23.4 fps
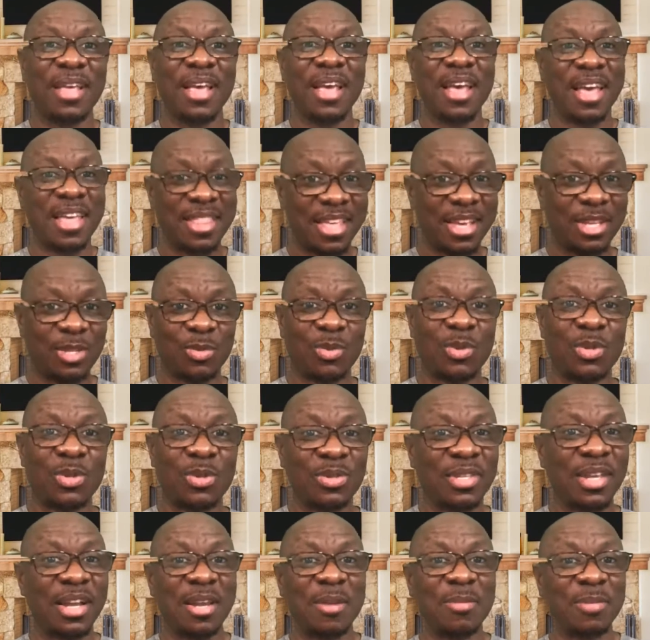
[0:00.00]
and that's what the
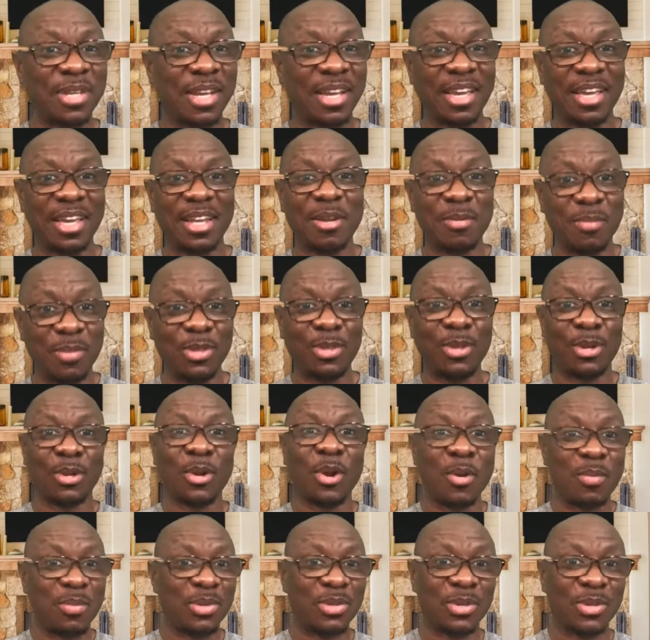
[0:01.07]

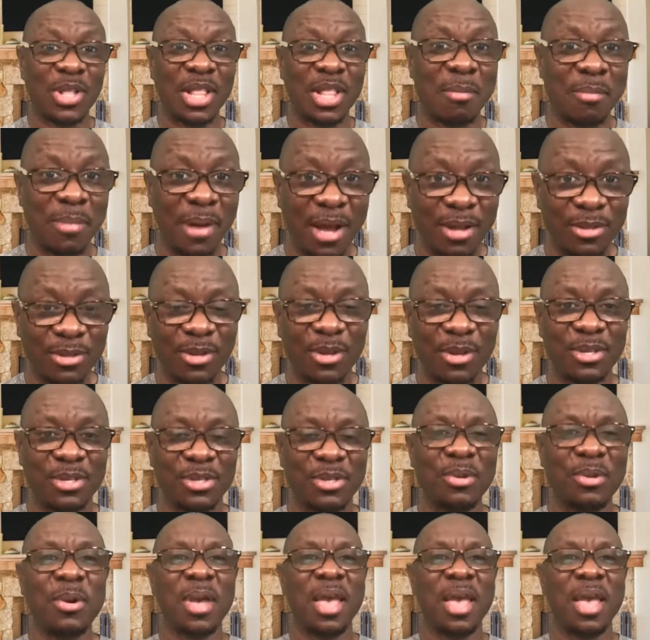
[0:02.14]
talentsacademy.com is all about also.